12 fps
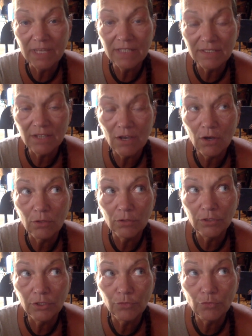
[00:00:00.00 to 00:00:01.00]
It's
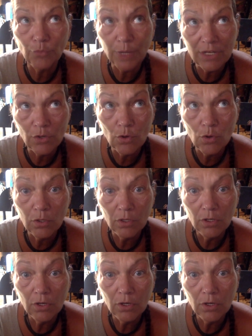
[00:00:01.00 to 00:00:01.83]
called Real,